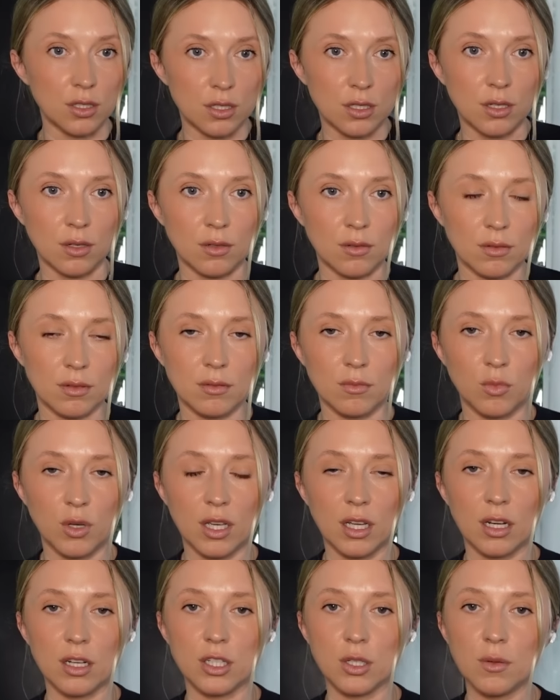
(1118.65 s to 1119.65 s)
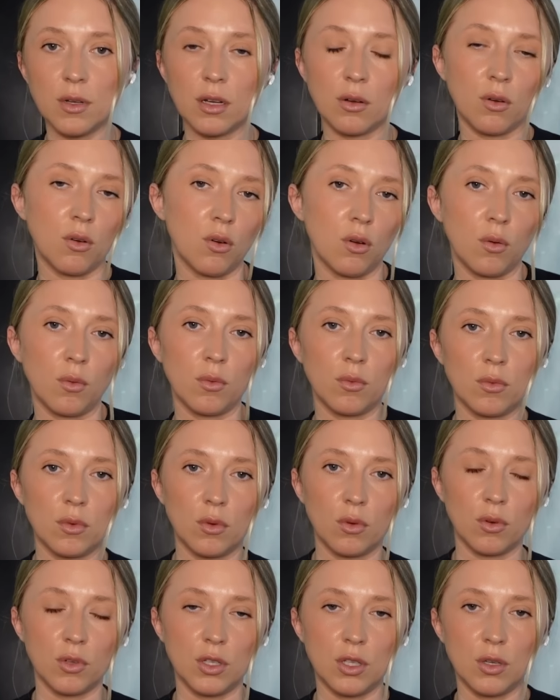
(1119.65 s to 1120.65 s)
So we're going to do it or,
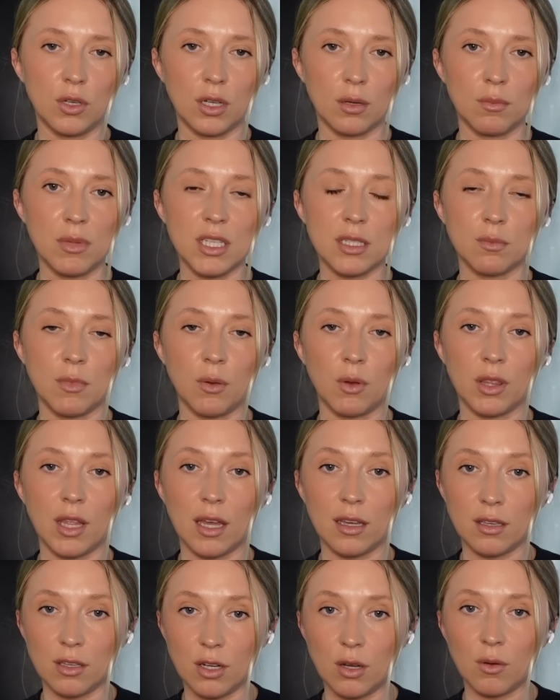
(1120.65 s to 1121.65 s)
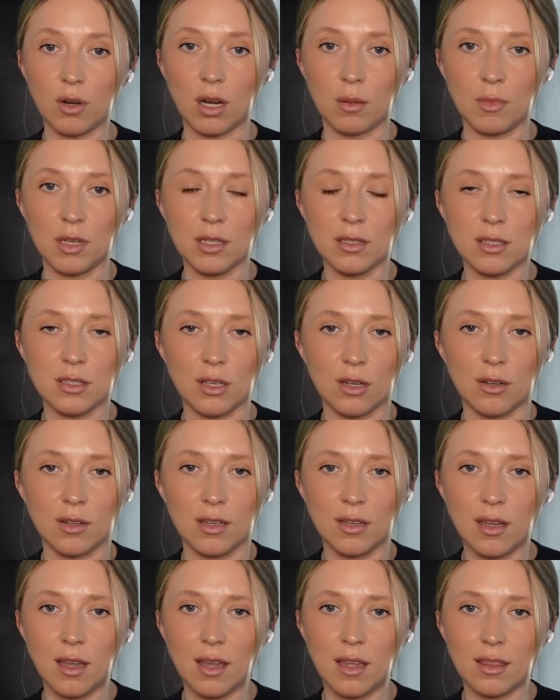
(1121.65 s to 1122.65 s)
or you can miss me with that. You know what I mean? So
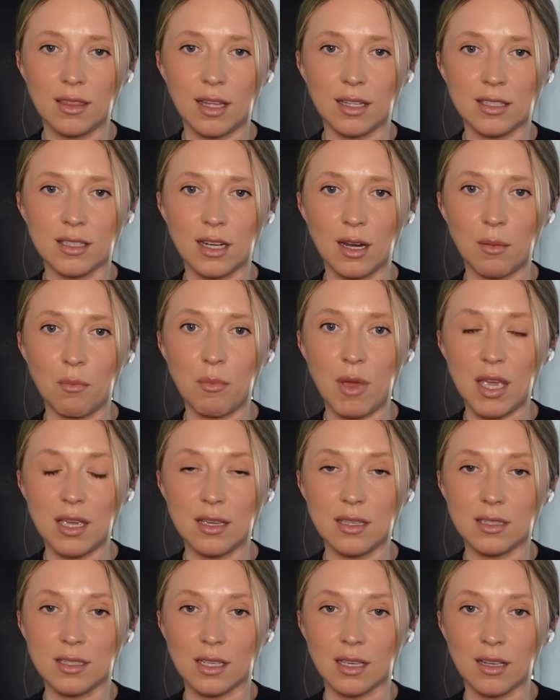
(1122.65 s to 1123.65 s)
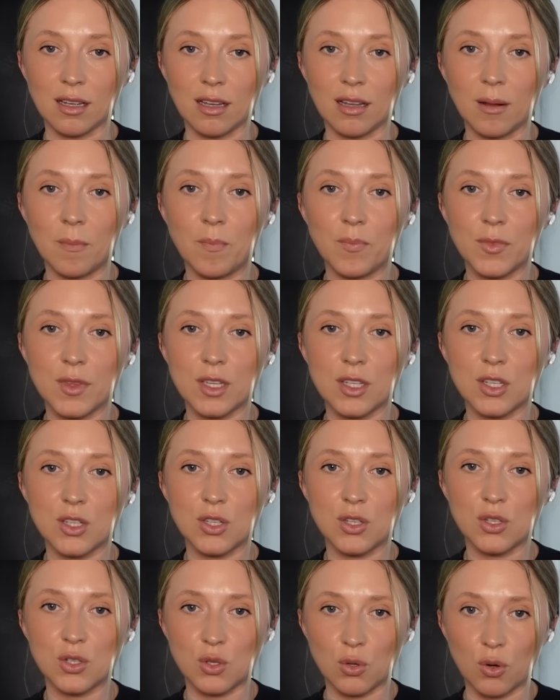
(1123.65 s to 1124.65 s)
that's an amazing
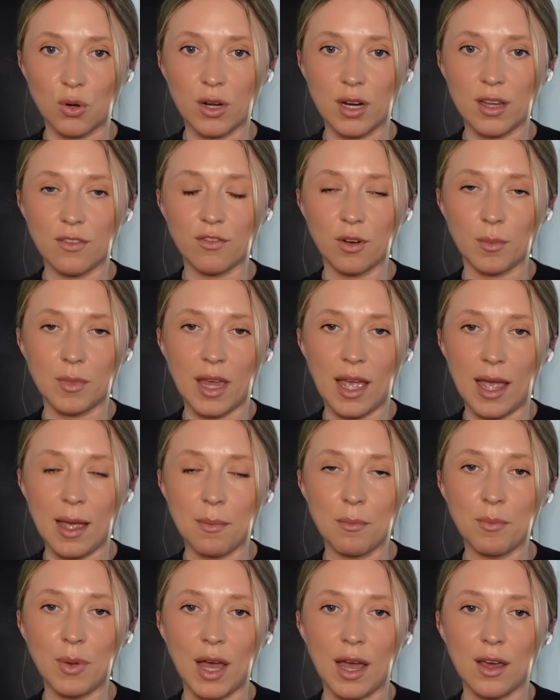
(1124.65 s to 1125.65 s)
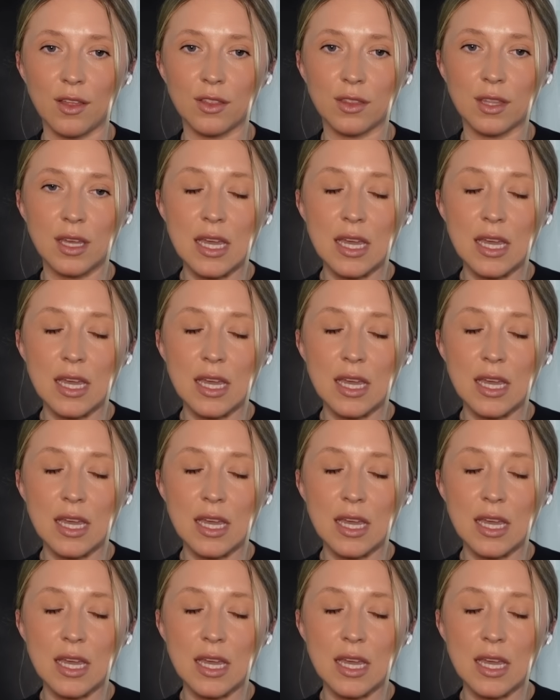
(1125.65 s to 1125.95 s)
story from that empath.